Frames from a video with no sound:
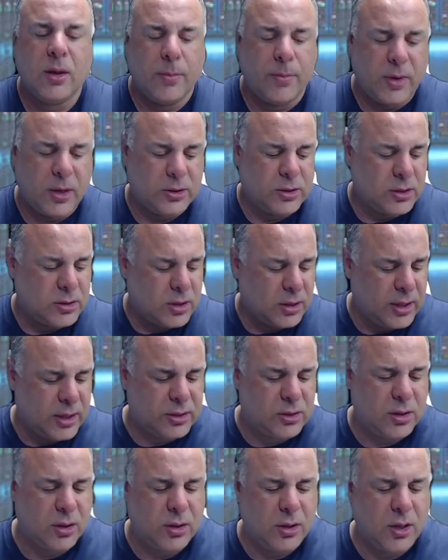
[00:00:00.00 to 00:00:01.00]
but just to
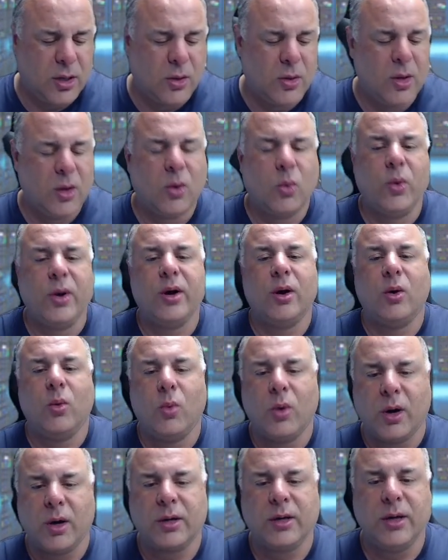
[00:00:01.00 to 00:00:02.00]
let y'all know, we are
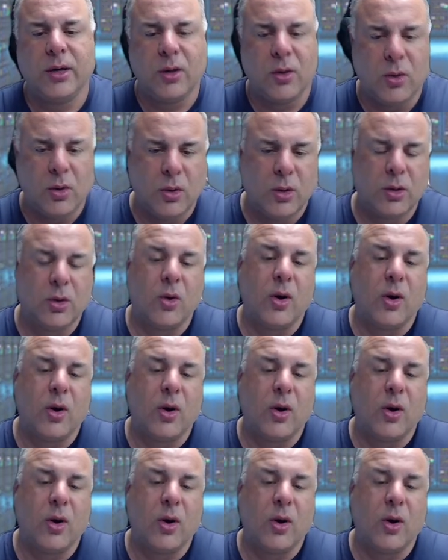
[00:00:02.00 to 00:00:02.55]
working on,